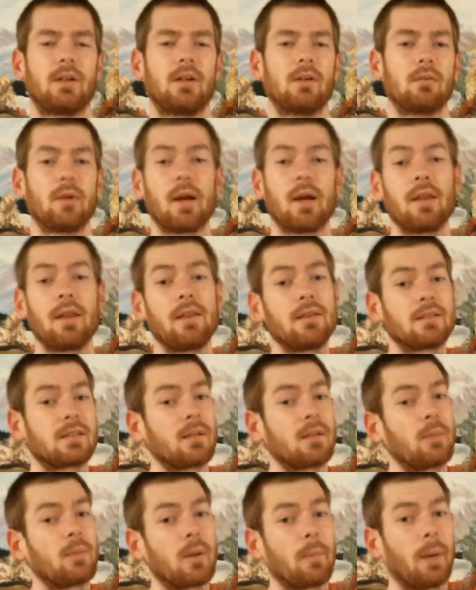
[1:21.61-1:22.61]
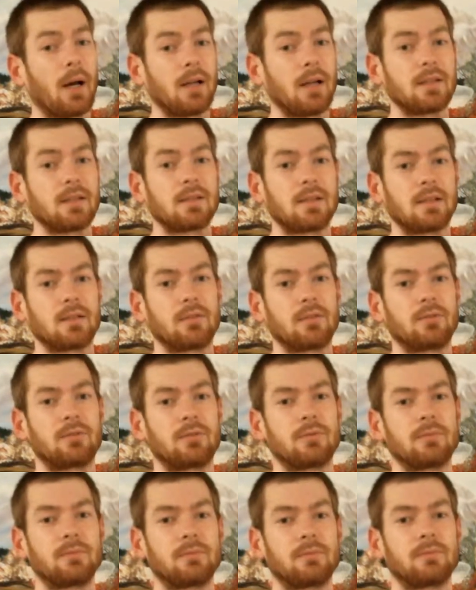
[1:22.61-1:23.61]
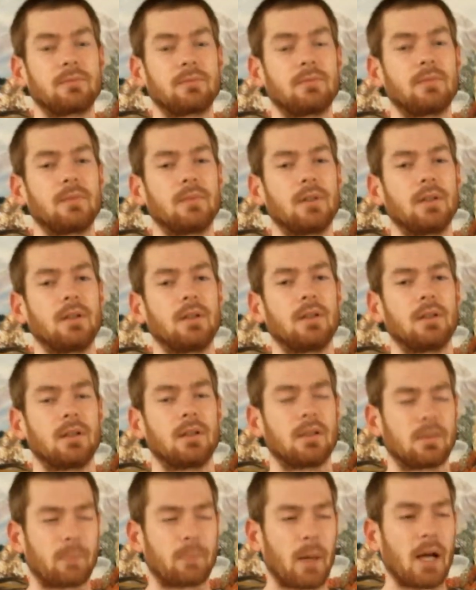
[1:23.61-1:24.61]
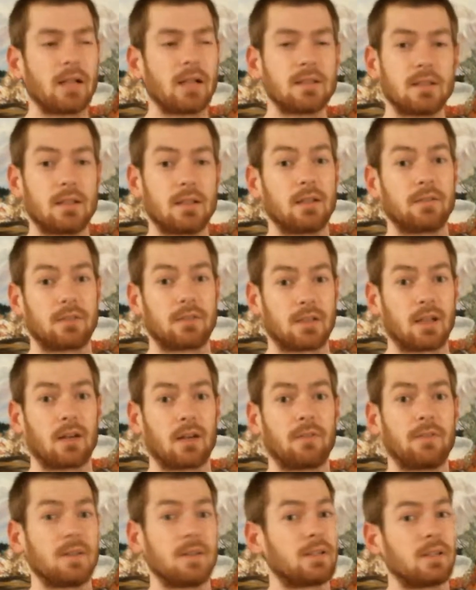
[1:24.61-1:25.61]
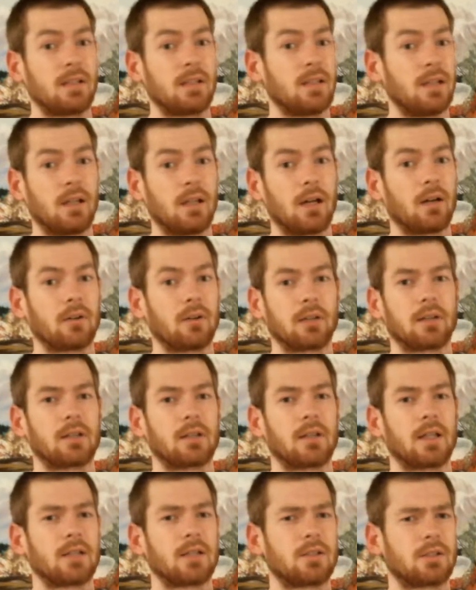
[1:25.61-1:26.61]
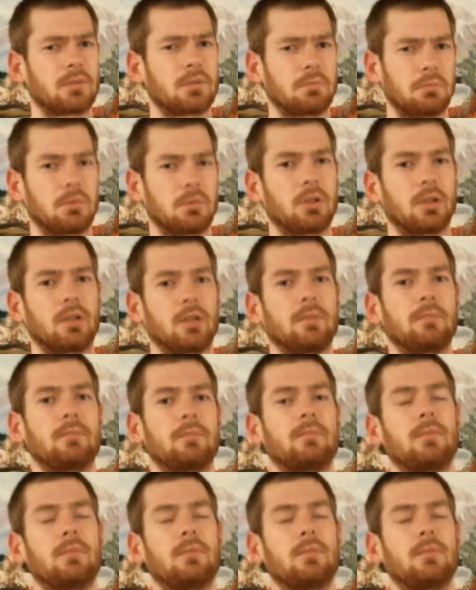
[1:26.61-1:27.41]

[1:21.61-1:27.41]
rather than something positive, because positive stuff isn't egoic. That's good.